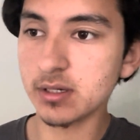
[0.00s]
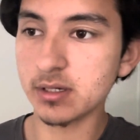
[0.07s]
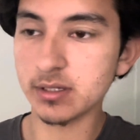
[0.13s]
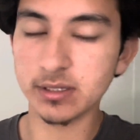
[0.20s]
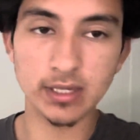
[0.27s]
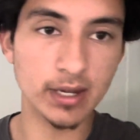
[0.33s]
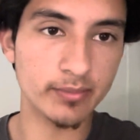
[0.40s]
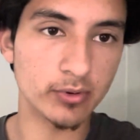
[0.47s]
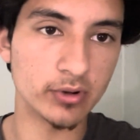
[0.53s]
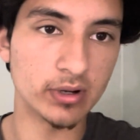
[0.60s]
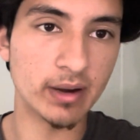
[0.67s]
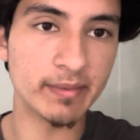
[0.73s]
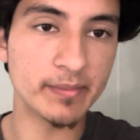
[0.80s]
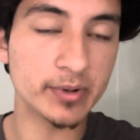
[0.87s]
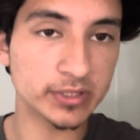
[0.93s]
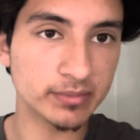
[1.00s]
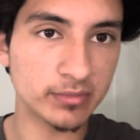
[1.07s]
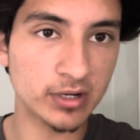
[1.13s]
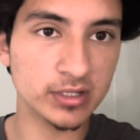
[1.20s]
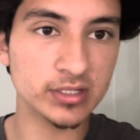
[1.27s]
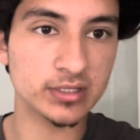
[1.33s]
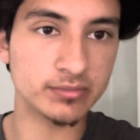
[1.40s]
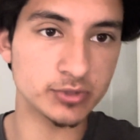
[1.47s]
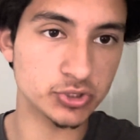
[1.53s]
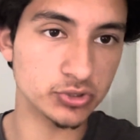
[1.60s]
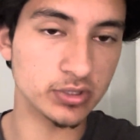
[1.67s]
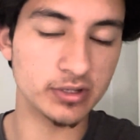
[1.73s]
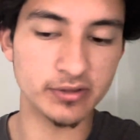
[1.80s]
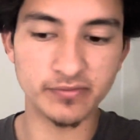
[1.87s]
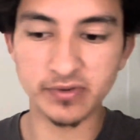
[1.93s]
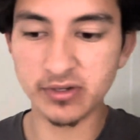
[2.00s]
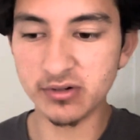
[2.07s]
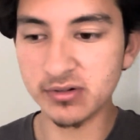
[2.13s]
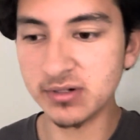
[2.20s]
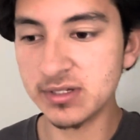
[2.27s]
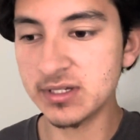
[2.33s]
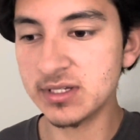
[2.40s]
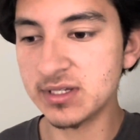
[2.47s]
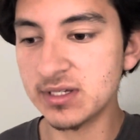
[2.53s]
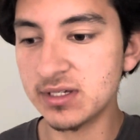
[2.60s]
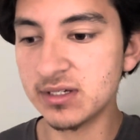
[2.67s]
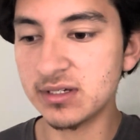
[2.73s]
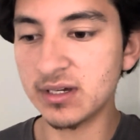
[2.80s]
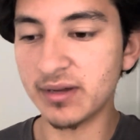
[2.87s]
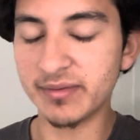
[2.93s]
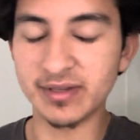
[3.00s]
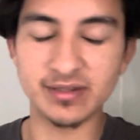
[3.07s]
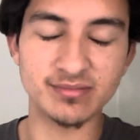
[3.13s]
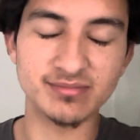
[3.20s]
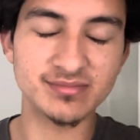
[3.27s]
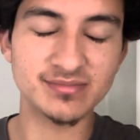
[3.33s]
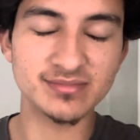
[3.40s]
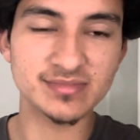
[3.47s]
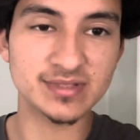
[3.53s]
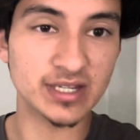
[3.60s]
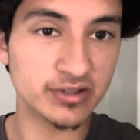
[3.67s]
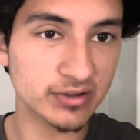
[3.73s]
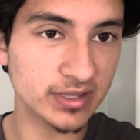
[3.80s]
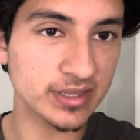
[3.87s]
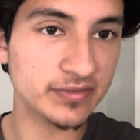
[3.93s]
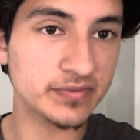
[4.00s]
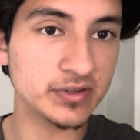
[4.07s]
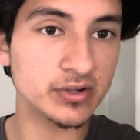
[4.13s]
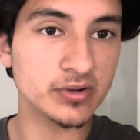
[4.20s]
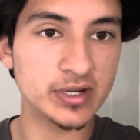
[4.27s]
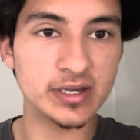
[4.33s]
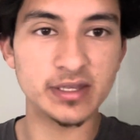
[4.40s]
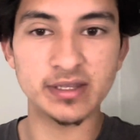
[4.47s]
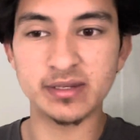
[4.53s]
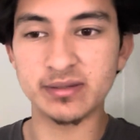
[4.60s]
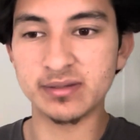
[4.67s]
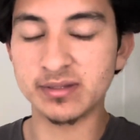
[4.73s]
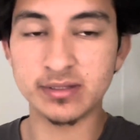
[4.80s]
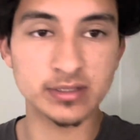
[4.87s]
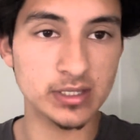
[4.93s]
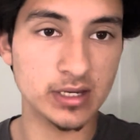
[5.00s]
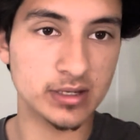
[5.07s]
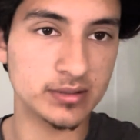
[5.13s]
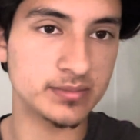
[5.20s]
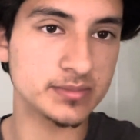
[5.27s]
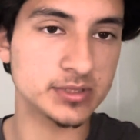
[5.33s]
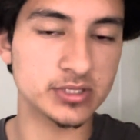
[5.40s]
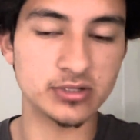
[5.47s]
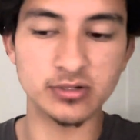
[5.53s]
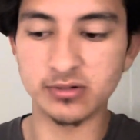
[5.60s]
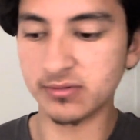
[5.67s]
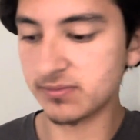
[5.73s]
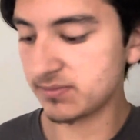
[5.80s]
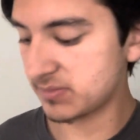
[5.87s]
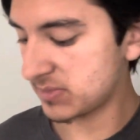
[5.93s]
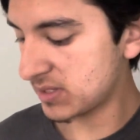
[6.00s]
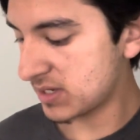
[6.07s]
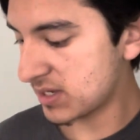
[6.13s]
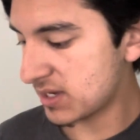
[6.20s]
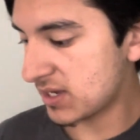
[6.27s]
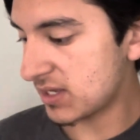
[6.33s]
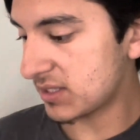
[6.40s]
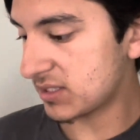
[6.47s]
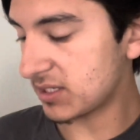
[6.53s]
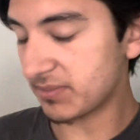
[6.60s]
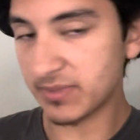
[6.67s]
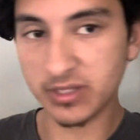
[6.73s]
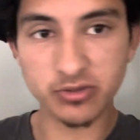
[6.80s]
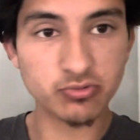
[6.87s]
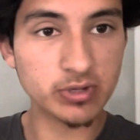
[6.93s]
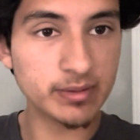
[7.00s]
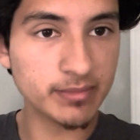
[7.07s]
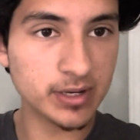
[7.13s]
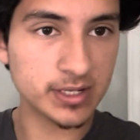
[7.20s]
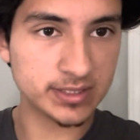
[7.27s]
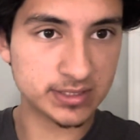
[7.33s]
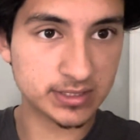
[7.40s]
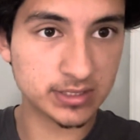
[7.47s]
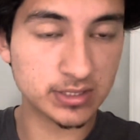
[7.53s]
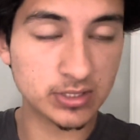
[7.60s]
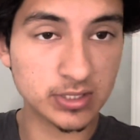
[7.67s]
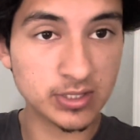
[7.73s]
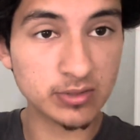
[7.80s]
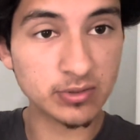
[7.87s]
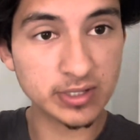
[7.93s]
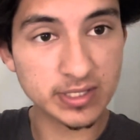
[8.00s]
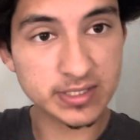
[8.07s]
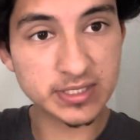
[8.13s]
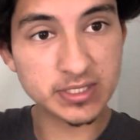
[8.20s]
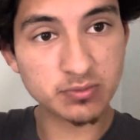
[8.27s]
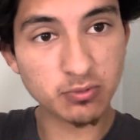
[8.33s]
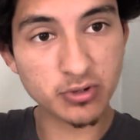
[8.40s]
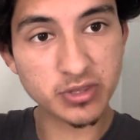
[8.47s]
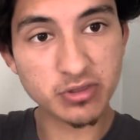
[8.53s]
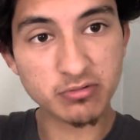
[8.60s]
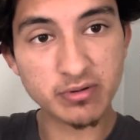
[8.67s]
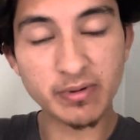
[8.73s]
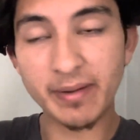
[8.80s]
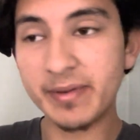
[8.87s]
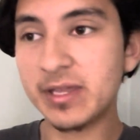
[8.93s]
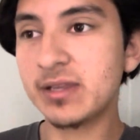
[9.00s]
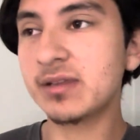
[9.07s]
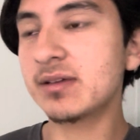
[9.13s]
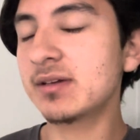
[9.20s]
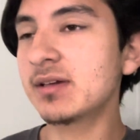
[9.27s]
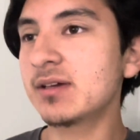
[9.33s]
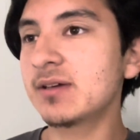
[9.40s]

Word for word: yeah, bro. I'm going to put them on and I'm going to show you how they feel. I mean, tell you how they feel. And, yeah. So, took me three months. Is this worth three? I mean,